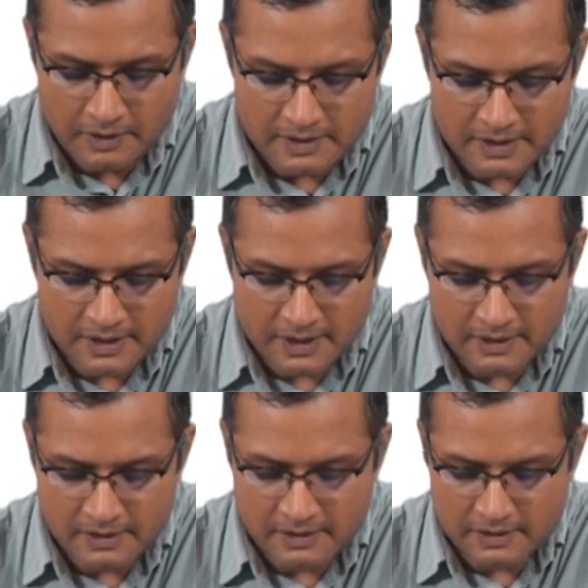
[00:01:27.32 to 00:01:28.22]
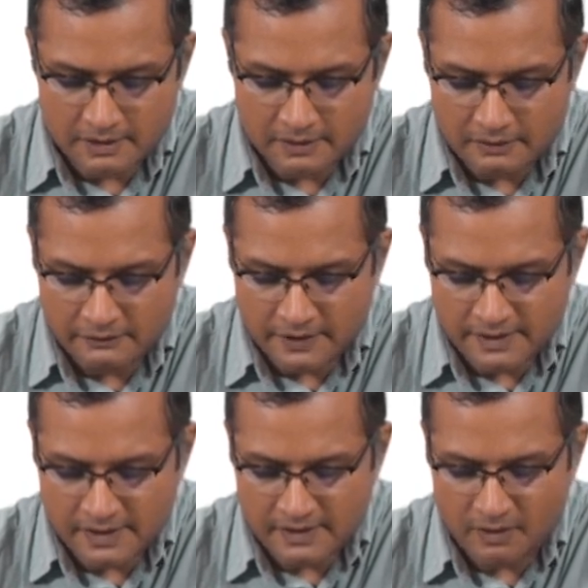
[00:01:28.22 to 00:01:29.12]
say that its
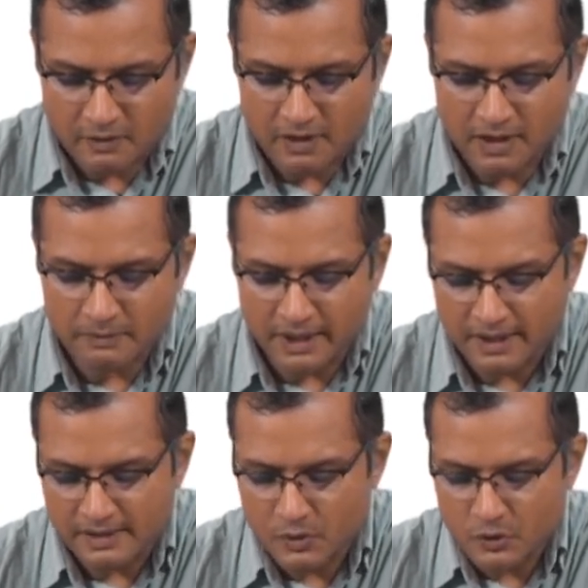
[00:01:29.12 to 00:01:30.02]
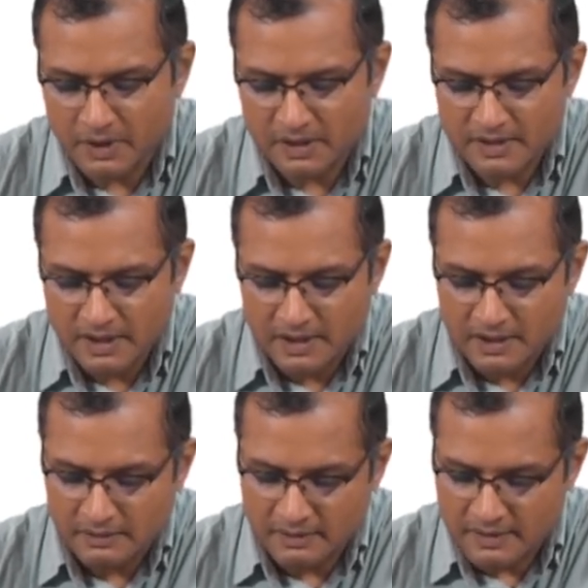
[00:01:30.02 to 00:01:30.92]
faces are all unbiased, which means
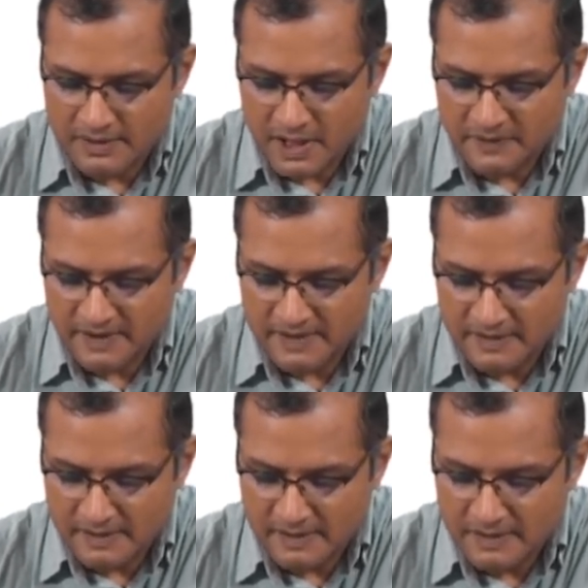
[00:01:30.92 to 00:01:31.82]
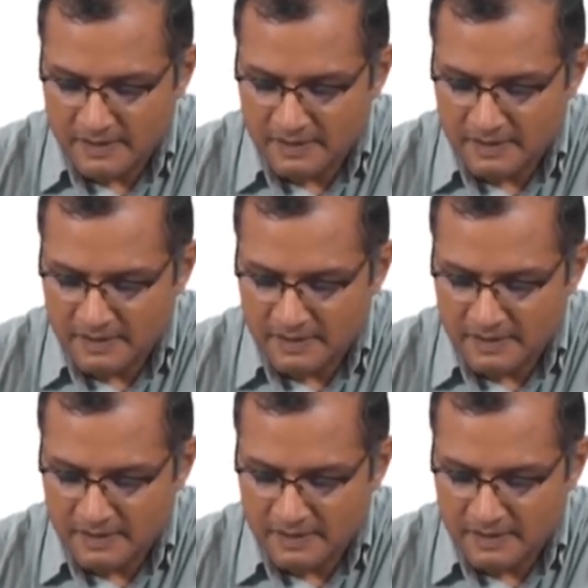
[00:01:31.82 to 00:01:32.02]
there are 6 faces